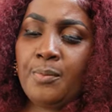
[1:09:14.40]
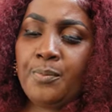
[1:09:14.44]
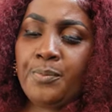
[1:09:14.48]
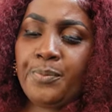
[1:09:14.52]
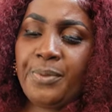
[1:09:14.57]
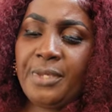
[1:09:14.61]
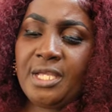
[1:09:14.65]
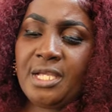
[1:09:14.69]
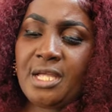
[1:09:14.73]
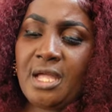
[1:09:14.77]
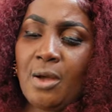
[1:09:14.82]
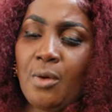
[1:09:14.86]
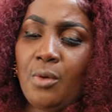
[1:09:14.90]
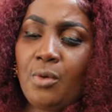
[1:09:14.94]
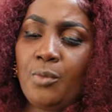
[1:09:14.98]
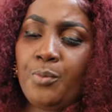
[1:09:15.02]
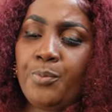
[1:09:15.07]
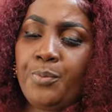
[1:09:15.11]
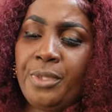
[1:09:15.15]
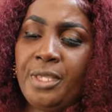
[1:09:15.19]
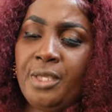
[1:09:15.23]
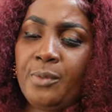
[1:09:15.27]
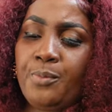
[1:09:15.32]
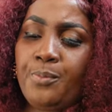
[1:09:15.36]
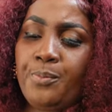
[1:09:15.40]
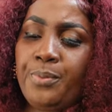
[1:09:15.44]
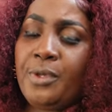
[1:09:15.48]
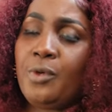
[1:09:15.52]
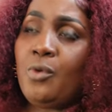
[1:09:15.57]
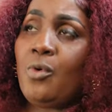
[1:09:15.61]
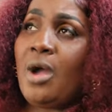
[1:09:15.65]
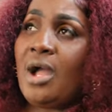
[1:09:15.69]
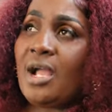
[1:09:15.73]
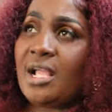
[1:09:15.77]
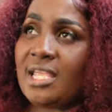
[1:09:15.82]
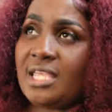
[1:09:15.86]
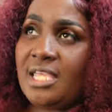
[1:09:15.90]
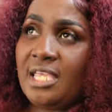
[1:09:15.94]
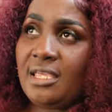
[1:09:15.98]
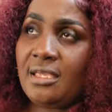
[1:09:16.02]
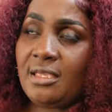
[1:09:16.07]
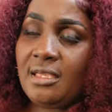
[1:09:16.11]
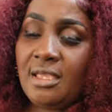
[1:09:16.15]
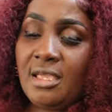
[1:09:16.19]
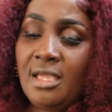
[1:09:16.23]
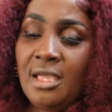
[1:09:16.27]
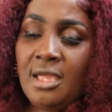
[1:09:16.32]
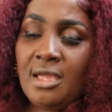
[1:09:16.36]
Pewaukee,
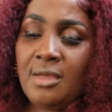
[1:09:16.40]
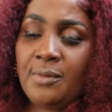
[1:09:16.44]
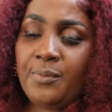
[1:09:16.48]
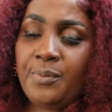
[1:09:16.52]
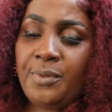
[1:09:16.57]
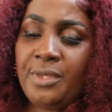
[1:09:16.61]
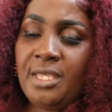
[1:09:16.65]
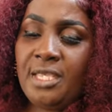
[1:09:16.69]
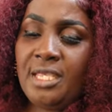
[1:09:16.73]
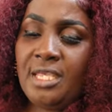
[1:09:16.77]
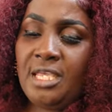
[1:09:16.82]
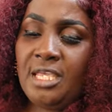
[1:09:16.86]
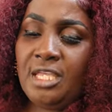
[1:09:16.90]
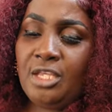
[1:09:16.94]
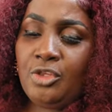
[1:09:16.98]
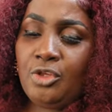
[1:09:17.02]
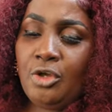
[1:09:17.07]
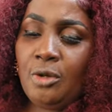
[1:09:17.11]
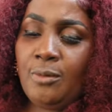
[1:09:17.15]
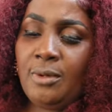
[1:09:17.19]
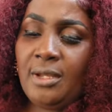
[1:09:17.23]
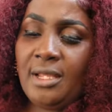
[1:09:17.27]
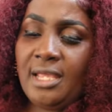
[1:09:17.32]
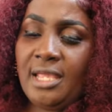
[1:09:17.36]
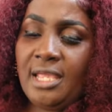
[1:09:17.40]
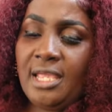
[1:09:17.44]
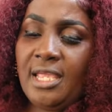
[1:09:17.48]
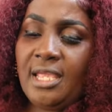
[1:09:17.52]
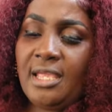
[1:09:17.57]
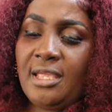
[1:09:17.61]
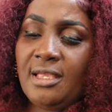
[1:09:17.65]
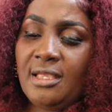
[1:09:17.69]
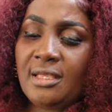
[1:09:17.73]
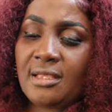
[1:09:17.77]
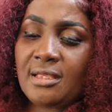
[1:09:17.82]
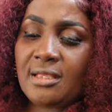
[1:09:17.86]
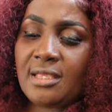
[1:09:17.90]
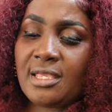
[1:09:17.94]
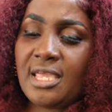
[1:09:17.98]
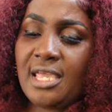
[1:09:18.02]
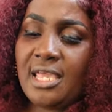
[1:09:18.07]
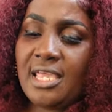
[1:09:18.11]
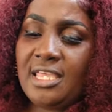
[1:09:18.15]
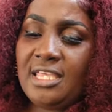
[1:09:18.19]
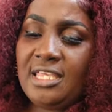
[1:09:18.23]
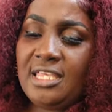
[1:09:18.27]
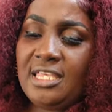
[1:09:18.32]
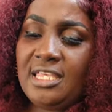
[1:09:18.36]
P E W A
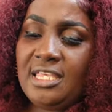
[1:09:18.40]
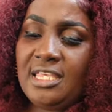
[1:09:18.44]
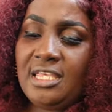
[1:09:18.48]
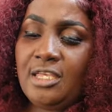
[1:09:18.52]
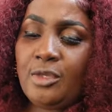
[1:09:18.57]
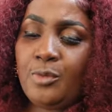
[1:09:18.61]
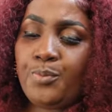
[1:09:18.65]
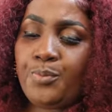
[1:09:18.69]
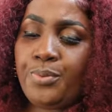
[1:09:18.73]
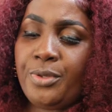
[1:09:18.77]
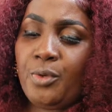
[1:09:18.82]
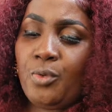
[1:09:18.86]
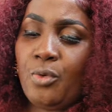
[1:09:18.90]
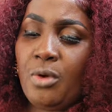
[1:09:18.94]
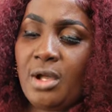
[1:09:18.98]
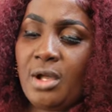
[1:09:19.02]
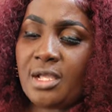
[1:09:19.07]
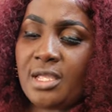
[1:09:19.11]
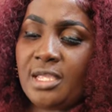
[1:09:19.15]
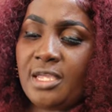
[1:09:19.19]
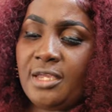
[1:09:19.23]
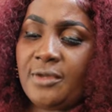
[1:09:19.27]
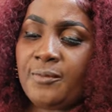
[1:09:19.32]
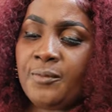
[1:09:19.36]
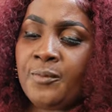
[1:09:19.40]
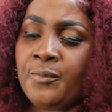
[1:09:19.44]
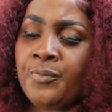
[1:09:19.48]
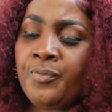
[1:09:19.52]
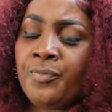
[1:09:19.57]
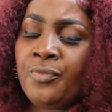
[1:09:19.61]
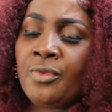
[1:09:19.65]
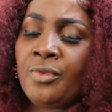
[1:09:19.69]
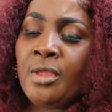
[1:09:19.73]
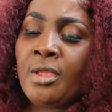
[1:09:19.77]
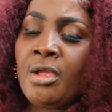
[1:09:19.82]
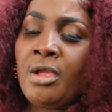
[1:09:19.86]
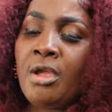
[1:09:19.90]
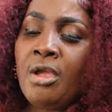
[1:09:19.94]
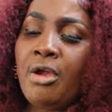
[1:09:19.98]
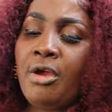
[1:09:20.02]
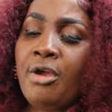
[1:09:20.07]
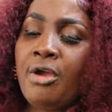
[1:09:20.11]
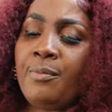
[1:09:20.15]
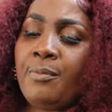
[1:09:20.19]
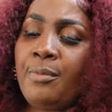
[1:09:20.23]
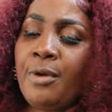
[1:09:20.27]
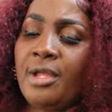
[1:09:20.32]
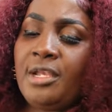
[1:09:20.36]
K E E Pewaukee.
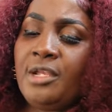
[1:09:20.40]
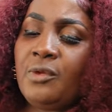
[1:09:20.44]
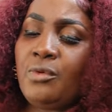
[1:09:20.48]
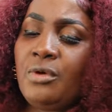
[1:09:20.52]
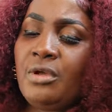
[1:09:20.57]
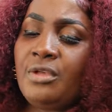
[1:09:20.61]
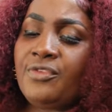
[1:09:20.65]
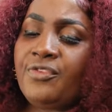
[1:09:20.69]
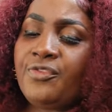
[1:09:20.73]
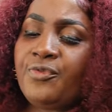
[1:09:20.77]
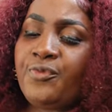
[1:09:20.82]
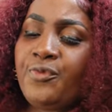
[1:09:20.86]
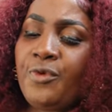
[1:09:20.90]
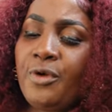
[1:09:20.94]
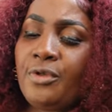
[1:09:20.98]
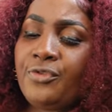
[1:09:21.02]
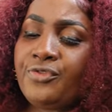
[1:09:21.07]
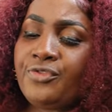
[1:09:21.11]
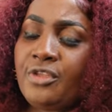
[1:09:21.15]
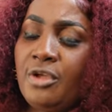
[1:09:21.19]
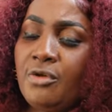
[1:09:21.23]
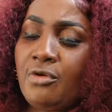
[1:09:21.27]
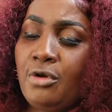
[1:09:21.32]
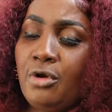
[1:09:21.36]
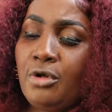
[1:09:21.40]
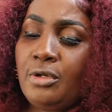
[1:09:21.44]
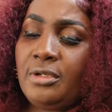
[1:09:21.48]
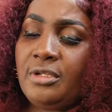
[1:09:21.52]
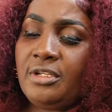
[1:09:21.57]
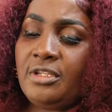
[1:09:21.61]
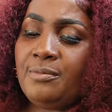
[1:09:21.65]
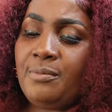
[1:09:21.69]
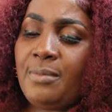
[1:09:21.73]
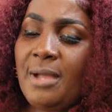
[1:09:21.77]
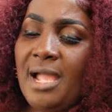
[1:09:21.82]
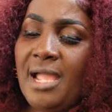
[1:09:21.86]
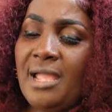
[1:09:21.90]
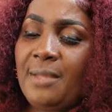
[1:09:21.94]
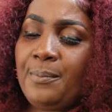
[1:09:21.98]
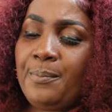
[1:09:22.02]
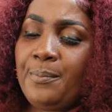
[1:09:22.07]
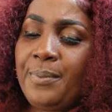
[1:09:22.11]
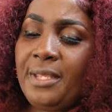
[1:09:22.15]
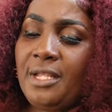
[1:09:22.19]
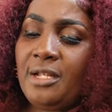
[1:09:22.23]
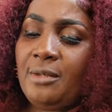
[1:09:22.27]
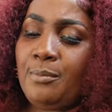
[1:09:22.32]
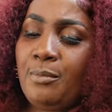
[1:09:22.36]
Her body was surrounded by
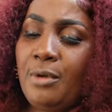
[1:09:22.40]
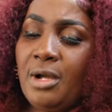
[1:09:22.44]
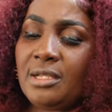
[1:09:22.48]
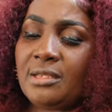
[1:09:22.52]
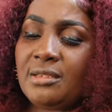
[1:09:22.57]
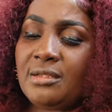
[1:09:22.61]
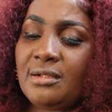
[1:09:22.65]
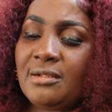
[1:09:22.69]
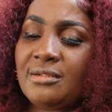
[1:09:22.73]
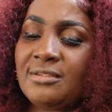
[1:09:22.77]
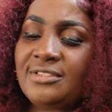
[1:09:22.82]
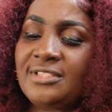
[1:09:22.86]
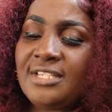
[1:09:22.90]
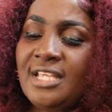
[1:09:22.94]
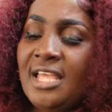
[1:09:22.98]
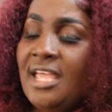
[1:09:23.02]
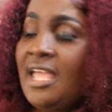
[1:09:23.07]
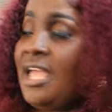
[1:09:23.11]
pill bottles